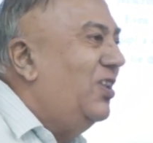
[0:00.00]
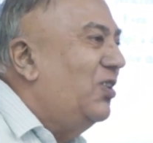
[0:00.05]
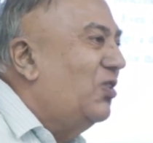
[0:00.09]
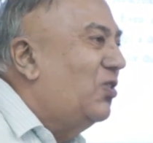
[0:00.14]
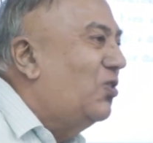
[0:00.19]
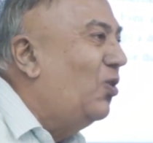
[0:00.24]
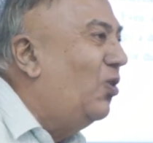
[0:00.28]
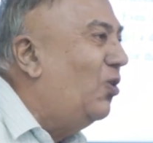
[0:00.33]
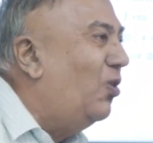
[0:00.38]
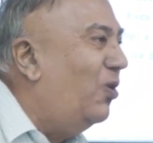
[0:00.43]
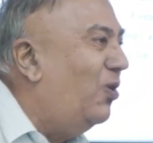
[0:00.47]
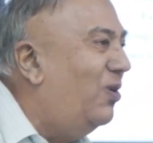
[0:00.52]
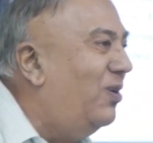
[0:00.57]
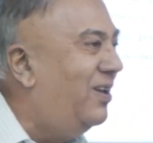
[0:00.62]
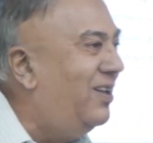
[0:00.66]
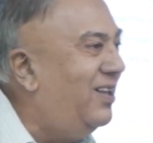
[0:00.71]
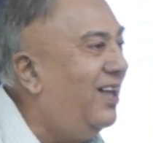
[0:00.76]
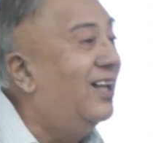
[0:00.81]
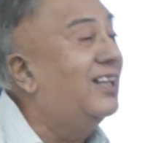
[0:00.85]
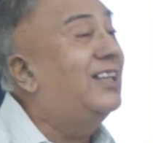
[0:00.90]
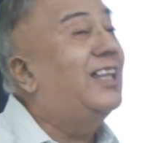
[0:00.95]
So,
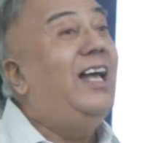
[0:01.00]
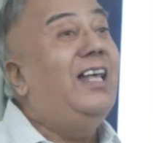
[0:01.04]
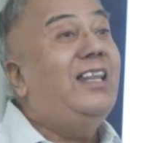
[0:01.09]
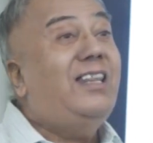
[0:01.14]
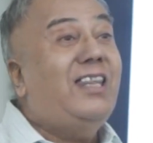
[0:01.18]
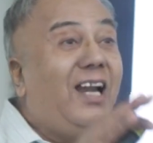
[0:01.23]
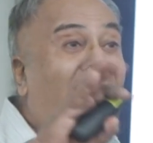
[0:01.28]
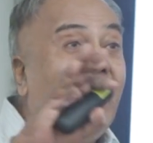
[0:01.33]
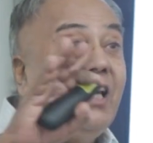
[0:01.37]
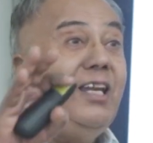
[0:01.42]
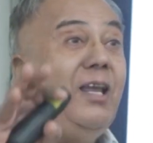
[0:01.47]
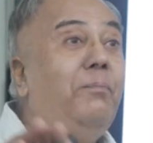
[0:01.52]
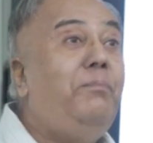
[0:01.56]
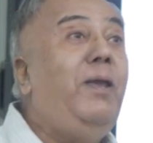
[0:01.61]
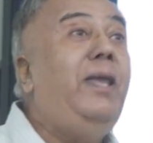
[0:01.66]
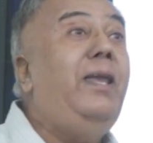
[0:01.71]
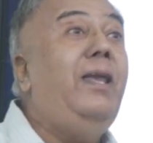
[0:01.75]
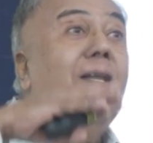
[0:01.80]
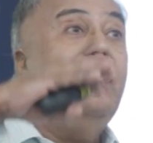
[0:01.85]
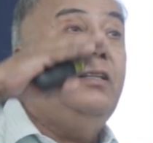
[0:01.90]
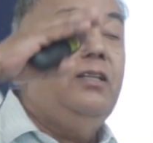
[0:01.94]

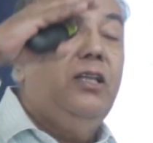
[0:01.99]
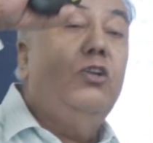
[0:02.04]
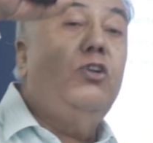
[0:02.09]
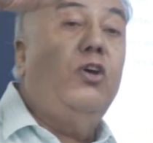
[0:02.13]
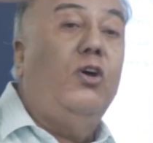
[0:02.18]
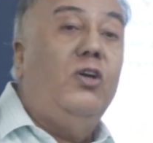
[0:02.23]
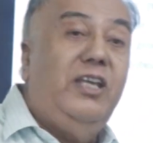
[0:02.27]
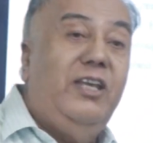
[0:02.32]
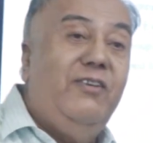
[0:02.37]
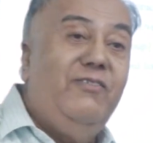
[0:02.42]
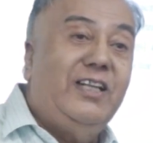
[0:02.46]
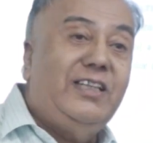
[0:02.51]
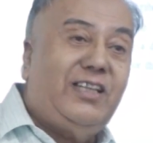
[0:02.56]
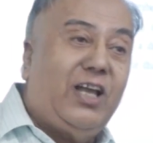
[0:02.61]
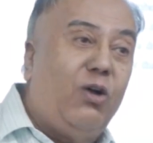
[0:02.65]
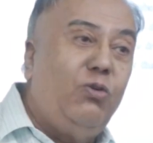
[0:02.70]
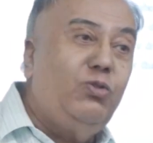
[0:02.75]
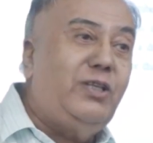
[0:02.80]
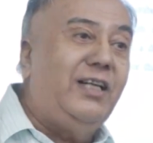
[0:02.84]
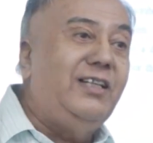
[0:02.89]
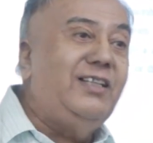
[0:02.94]
even
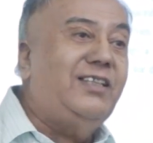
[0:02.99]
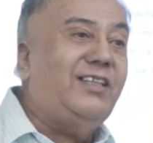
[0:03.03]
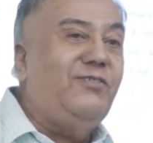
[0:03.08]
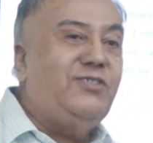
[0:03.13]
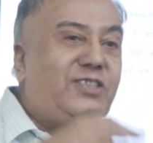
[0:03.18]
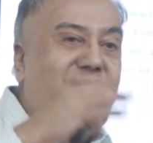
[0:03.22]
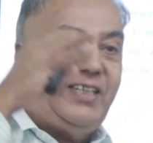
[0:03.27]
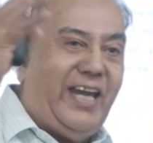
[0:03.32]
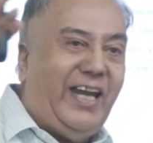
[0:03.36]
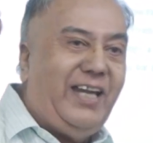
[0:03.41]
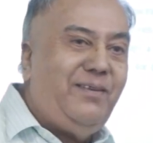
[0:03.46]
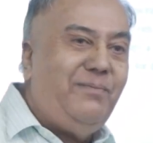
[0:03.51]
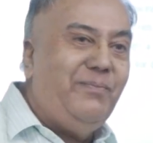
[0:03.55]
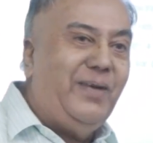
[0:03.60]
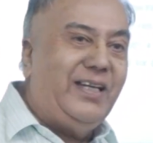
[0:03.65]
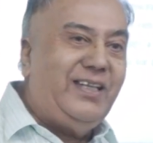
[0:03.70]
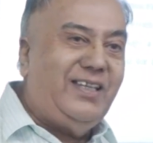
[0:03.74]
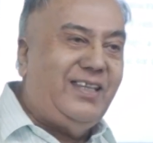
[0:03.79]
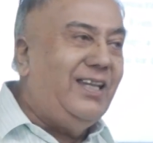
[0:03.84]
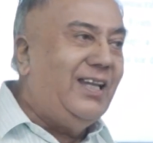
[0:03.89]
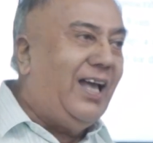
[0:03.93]
thousands of
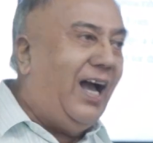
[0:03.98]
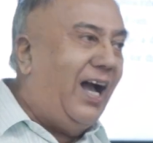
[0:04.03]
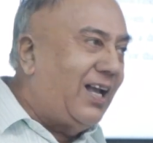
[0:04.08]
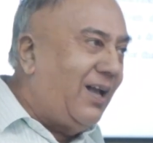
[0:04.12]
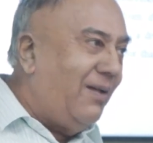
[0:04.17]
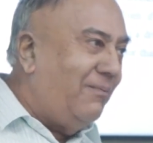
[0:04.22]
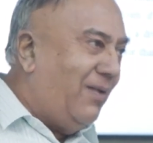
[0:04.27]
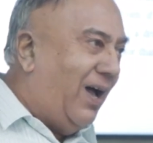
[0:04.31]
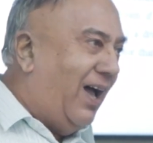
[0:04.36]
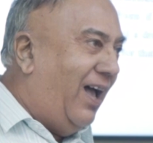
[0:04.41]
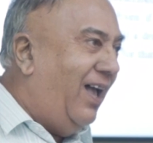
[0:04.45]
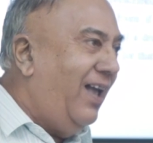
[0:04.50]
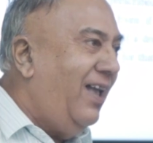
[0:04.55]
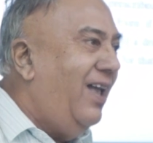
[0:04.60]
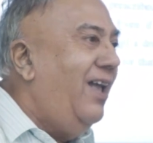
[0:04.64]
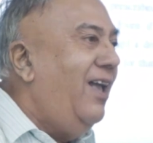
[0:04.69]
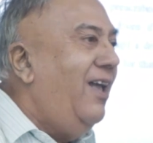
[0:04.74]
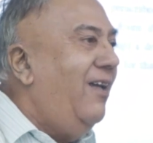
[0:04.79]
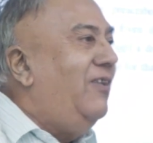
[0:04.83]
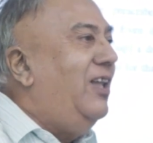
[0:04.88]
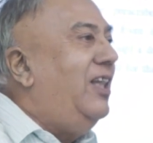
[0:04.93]
statements in Agama
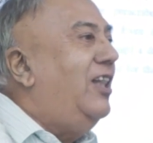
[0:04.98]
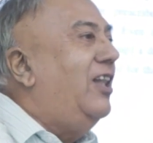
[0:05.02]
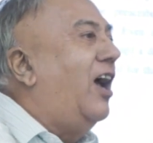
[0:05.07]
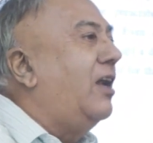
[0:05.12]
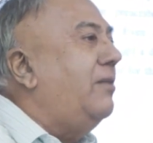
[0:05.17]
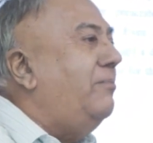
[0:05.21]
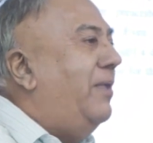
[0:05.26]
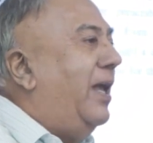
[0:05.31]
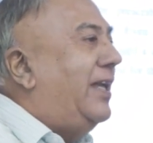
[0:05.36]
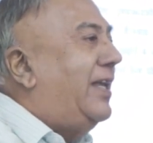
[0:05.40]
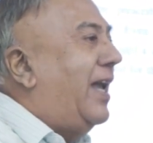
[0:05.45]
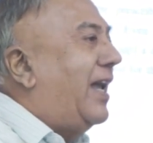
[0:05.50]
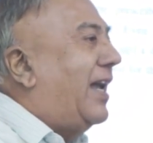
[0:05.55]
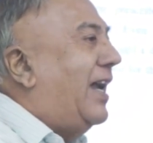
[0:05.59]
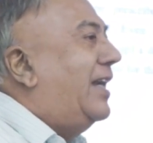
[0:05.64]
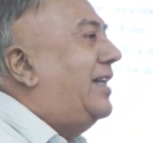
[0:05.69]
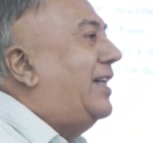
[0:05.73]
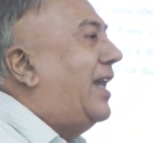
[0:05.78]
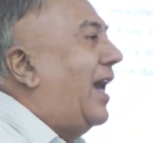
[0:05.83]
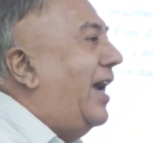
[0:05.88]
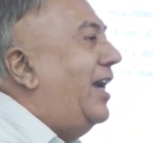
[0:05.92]
will not make a
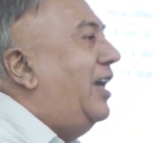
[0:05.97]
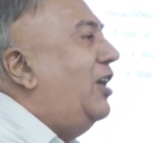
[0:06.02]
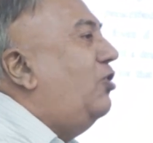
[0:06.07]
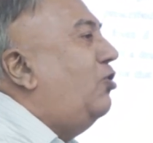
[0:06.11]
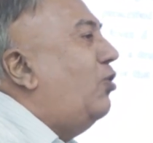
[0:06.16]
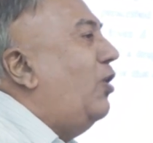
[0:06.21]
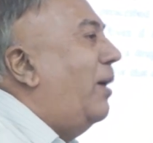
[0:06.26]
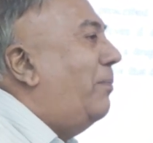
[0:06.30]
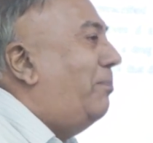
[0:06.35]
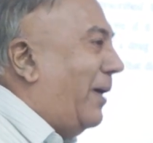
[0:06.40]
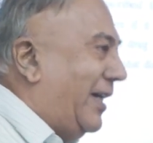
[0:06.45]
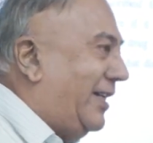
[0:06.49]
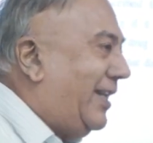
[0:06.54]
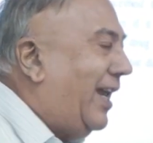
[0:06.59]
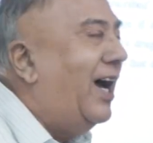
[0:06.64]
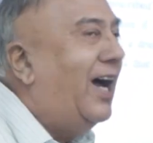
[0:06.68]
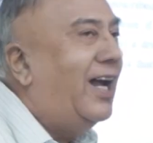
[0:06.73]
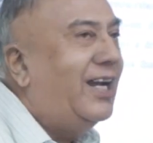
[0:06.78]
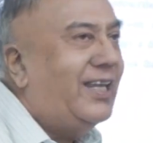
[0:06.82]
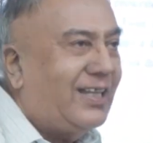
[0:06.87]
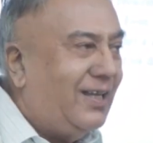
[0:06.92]
ghata into a
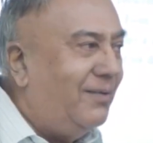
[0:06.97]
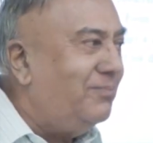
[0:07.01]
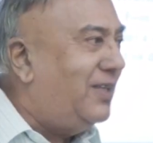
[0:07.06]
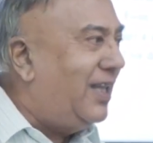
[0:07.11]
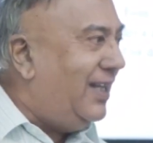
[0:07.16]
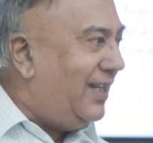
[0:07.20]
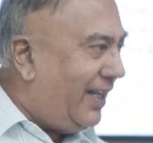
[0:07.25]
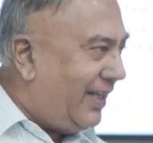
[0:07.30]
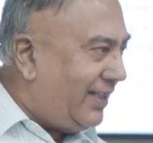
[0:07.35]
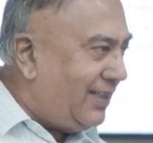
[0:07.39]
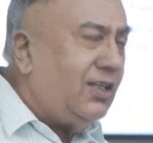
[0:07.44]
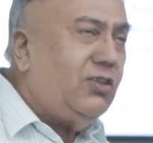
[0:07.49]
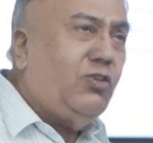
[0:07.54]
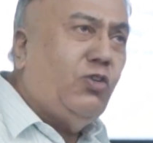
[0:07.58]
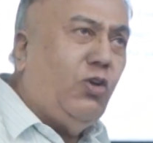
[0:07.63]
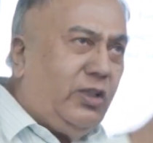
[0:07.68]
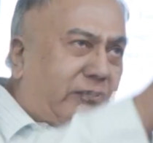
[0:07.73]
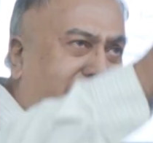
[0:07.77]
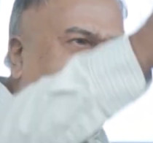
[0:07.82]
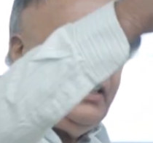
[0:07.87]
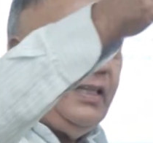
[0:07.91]
pata or something like that.
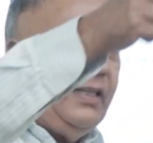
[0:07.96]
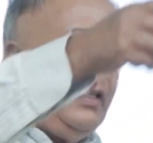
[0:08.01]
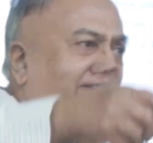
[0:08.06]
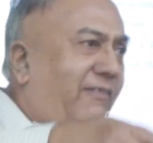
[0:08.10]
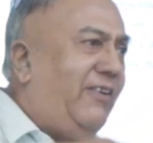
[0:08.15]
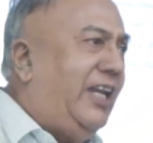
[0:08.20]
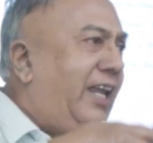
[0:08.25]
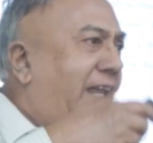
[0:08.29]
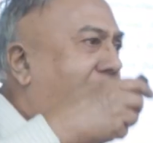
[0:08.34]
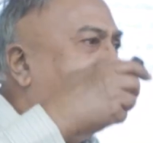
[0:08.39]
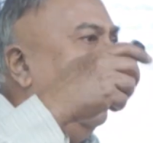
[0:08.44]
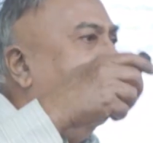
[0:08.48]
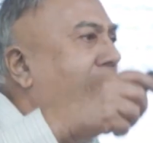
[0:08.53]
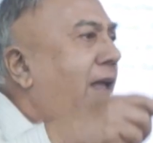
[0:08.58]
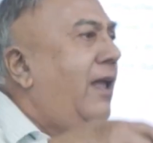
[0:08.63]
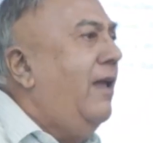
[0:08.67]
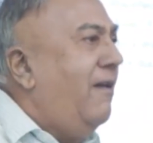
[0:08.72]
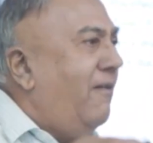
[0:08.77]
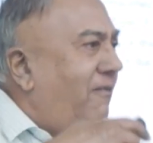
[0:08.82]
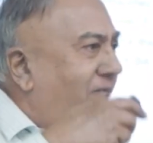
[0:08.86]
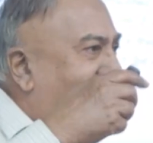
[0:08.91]
So, this is a very
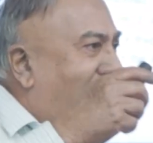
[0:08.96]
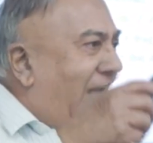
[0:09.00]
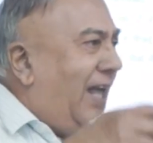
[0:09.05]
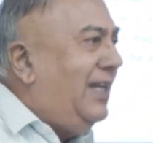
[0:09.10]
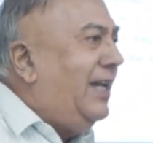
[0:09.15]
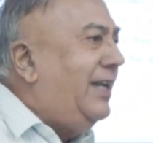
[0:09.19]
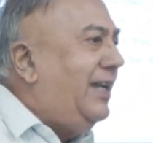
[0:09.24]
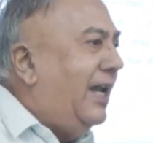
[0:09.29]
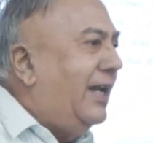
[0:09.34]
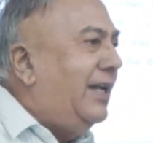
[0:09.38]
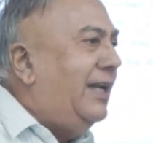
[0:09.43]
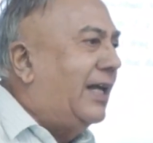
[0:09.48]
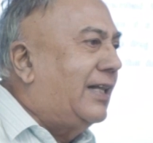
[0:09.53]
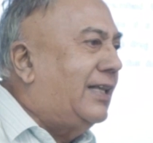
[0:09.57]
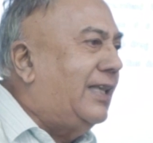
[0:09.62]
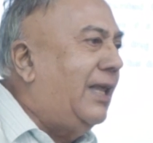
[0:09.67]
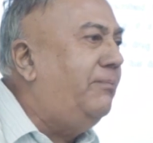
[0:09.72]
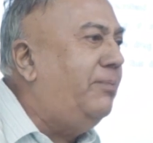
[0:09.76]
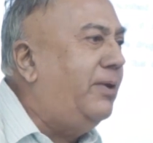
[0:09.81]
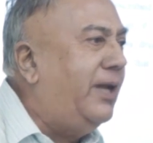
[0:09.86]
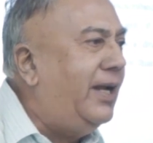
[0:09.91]
valid and
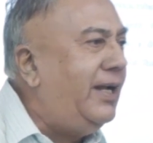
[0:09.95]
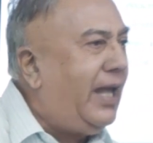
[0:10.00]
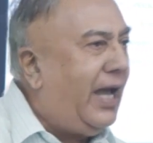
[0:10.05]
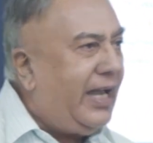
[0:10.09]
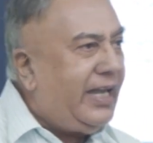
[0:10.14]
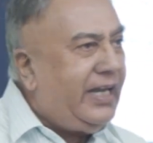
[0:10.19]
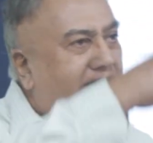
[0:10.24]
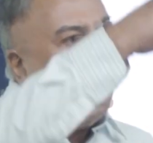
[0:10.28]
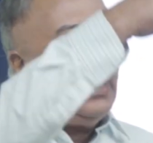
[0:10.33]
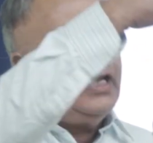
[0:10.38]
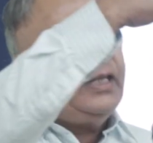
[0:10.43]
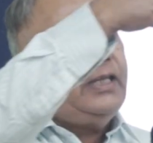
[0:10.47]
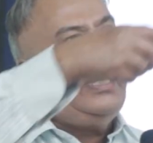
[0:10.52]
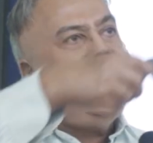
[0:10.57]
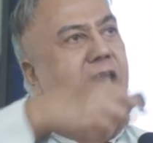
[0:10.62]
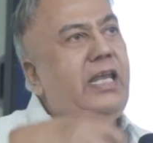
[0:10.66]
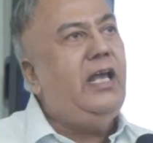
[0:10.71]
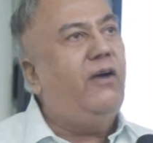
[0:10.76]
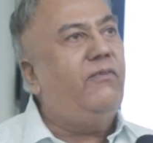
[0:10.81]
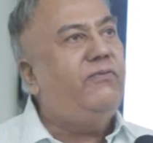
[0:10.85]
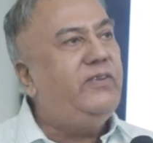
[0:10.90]
accepted
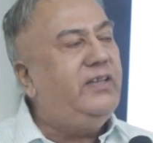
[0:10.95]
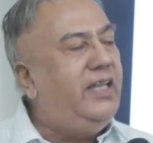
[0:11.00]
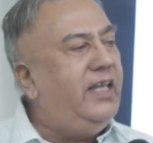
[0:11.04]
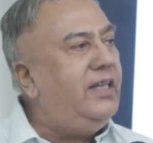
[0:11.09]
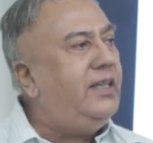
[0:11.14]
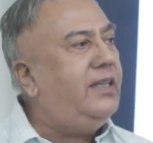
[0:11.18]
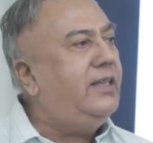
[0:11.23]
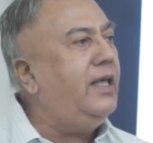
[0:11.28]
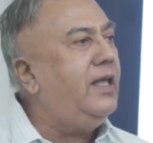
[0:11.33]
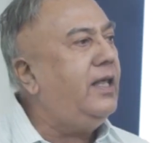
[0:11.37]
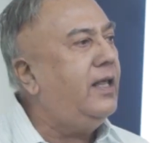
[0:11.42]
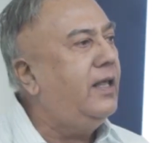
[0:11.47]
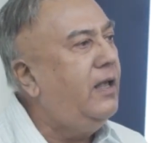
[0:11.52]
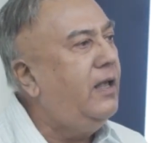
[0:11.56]
hierarchy of these